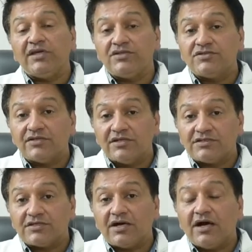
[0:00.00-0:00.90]

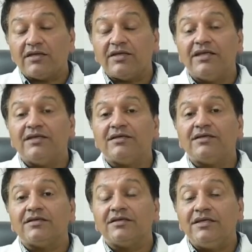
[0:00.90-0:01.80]
injuries are
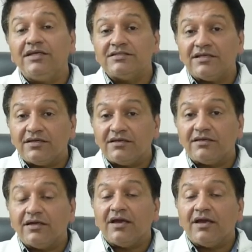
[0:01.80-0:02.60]
increasing